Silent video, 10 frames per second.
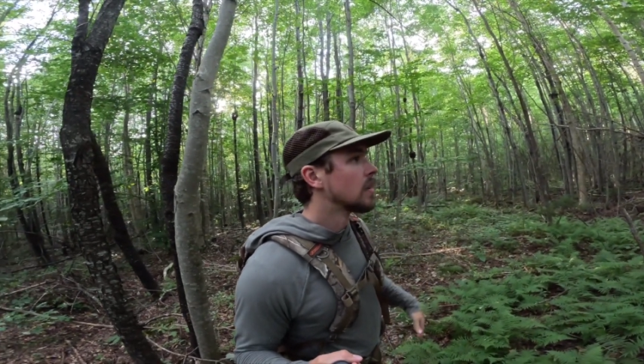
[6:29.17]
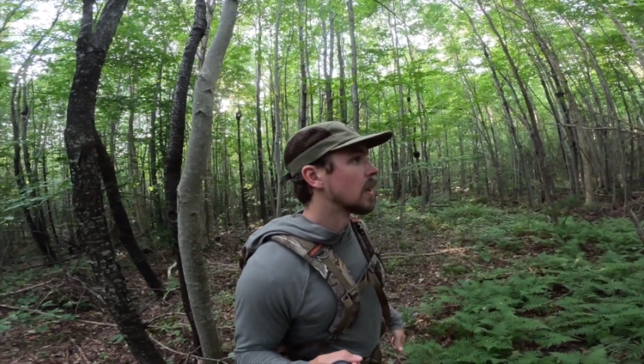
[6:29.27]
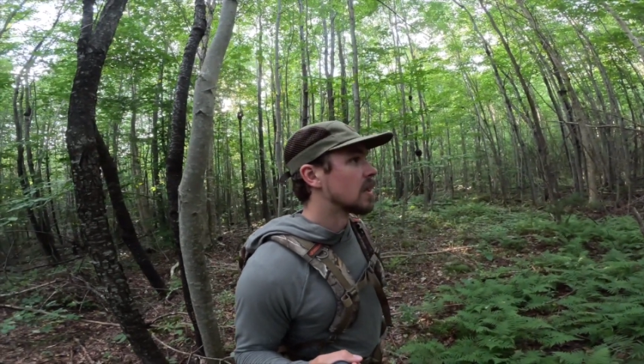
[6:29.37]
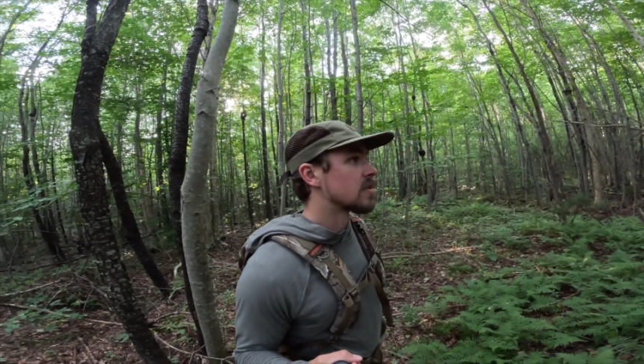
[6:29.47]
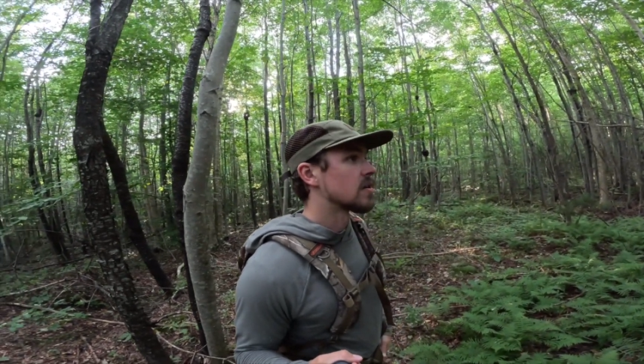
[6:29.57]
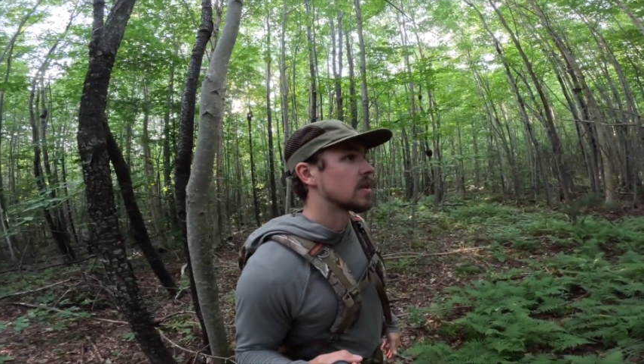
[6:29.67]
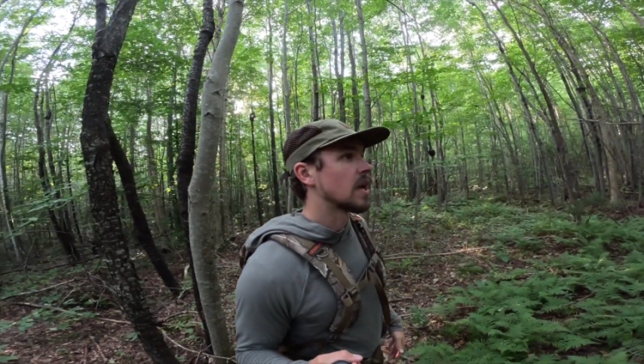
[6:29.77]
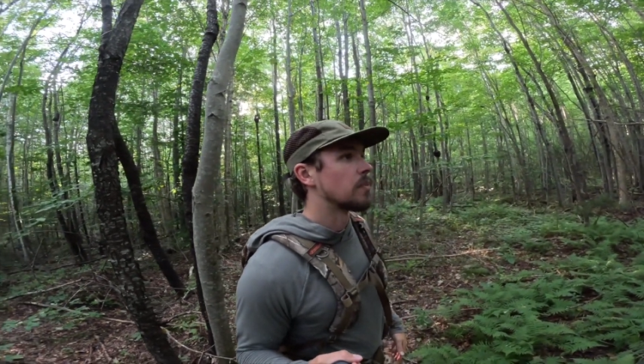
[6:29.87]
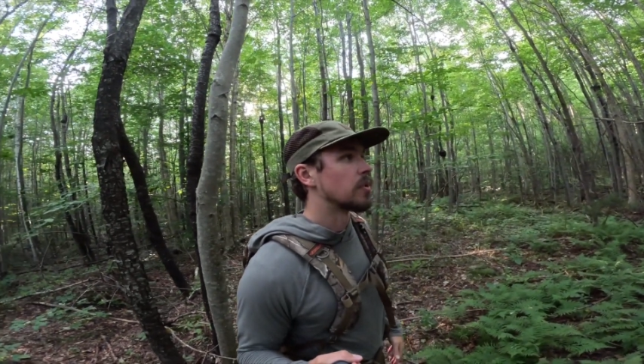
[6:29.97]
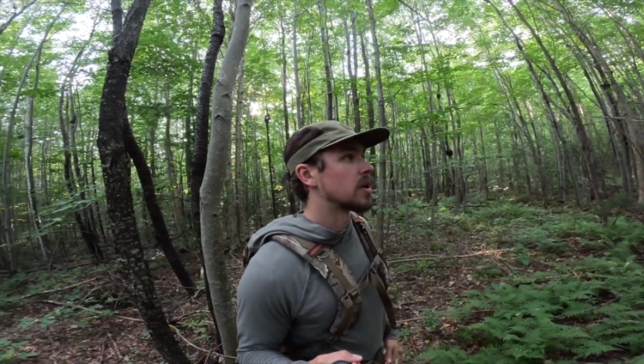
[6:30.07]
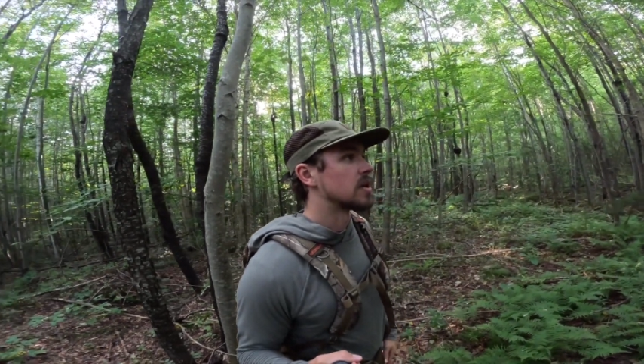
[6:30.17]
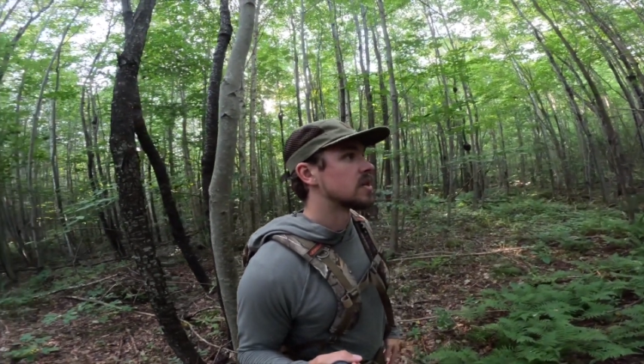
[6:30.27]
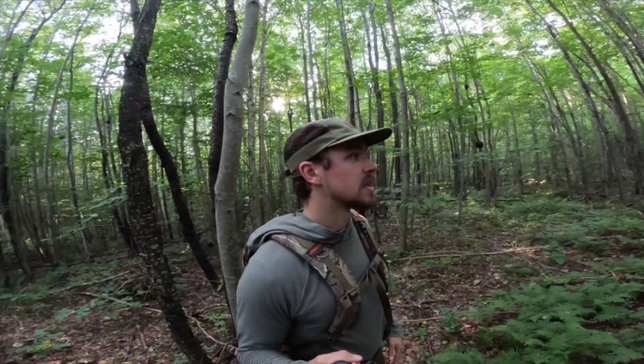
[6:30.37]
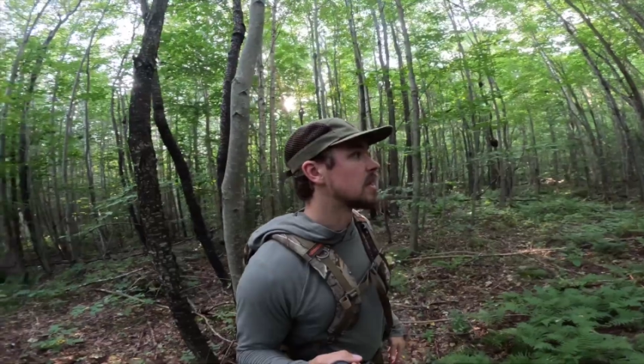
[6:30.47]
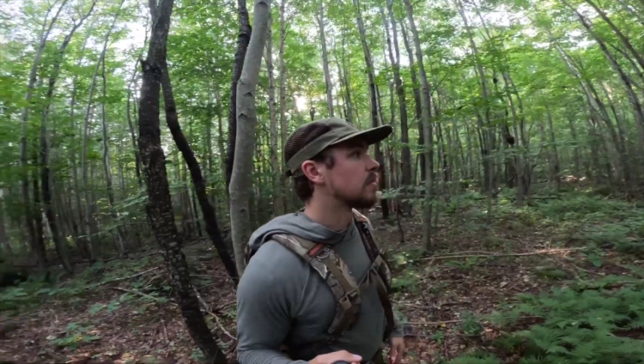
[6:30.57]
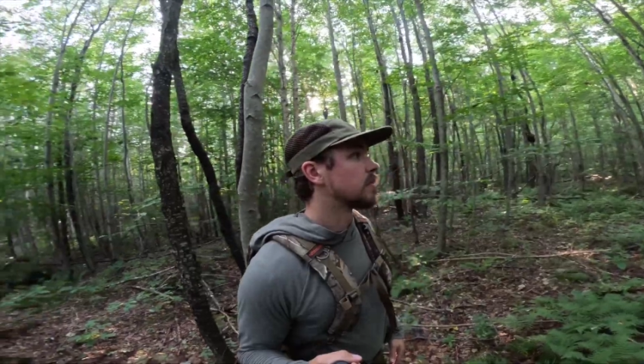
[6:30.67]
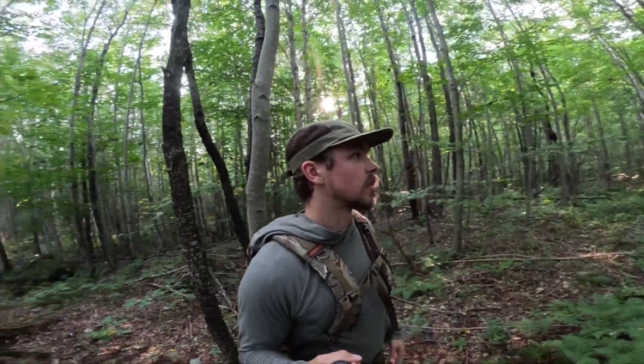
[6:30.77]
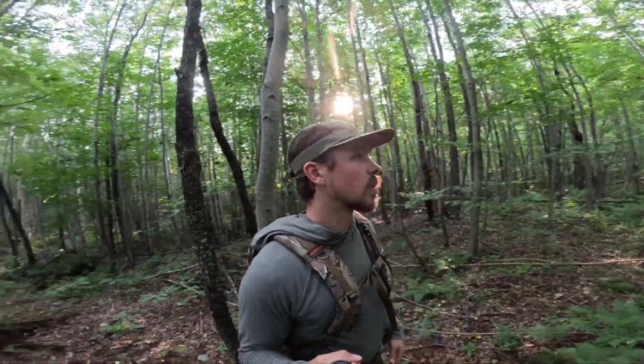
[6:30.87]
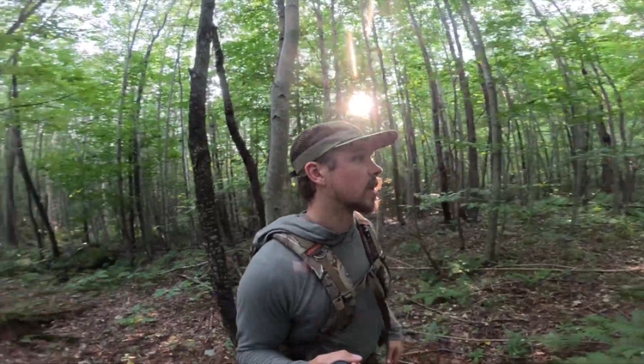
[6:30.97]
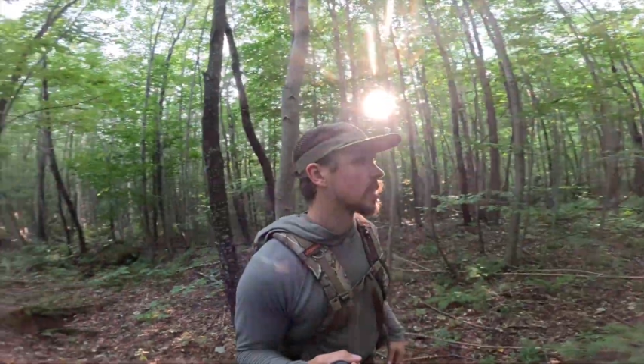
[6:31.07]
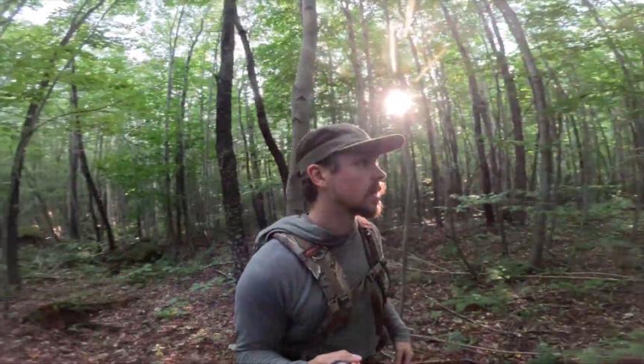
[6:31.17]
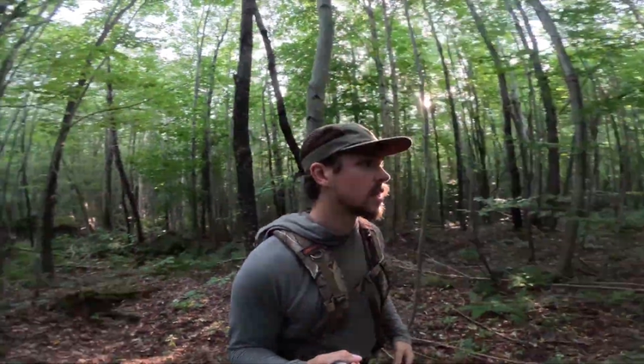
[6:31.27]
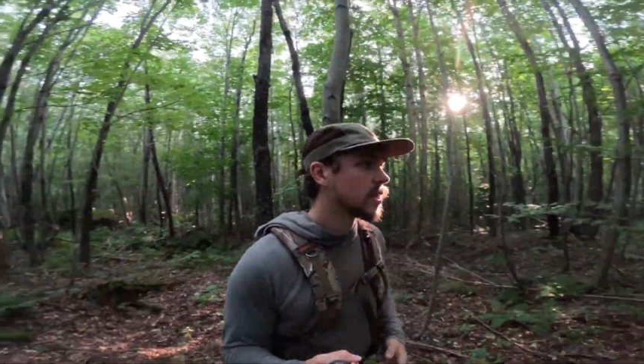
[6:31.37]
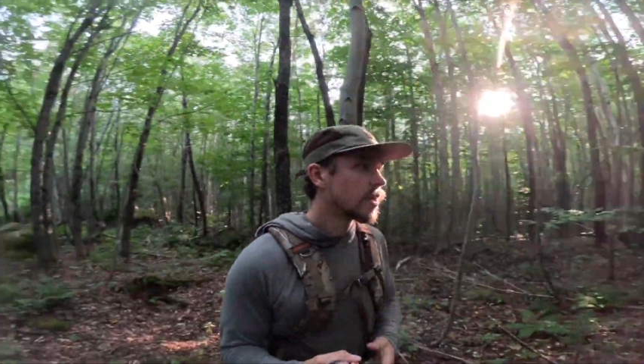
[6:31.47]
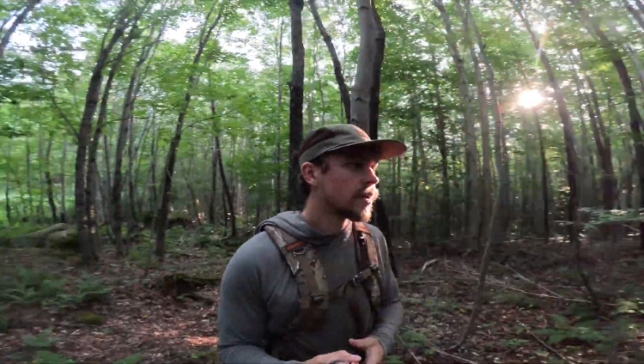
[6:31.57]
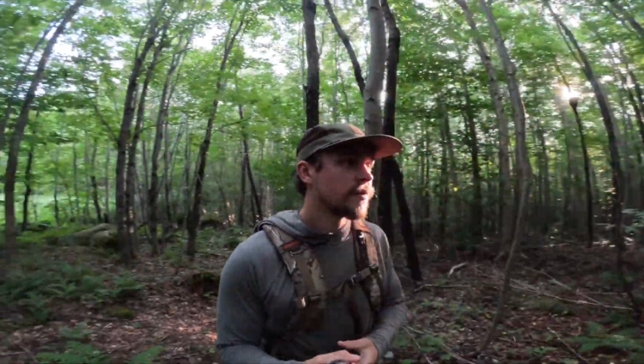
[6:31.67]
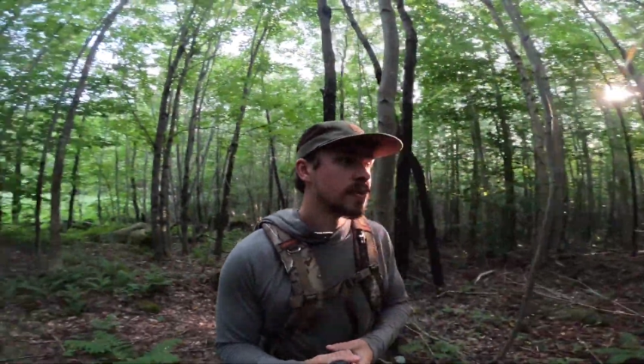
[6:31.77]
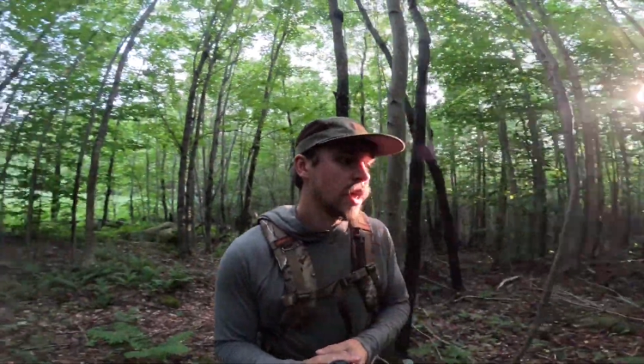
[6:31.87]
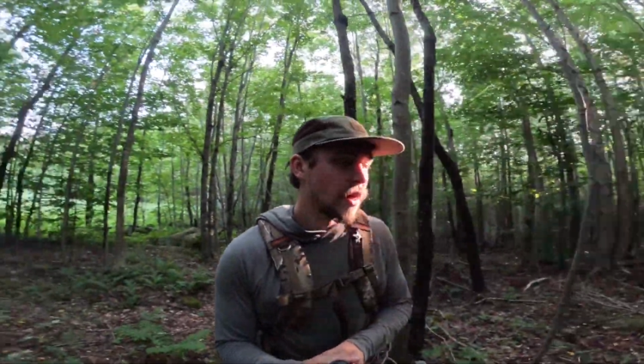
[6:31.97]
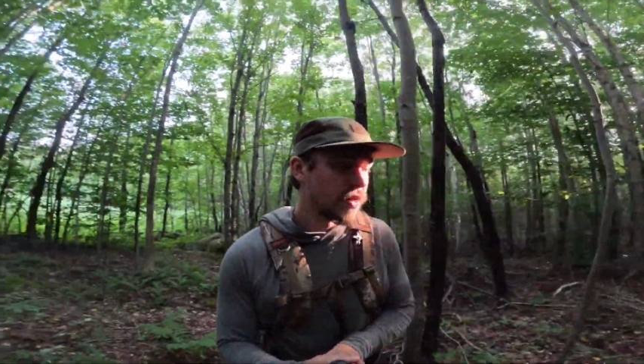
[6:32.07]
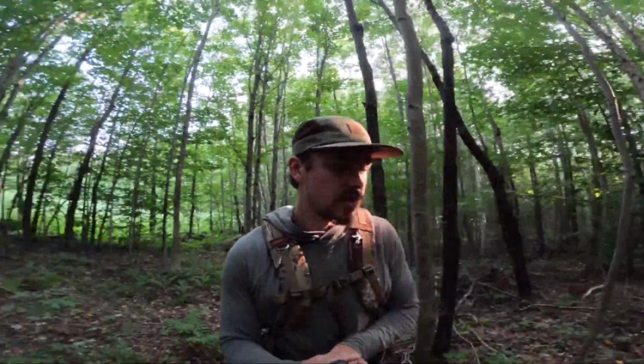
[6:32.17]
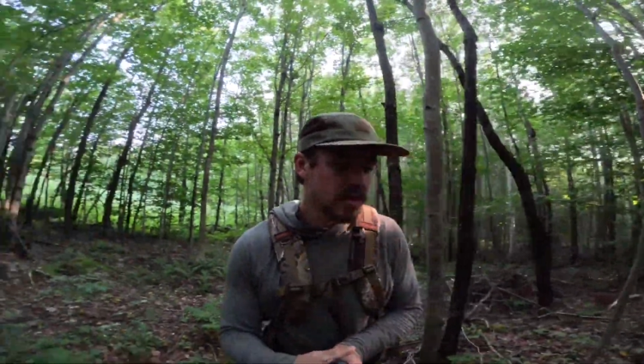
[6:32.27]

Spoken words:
And it starts getting pretty steep quickly. And this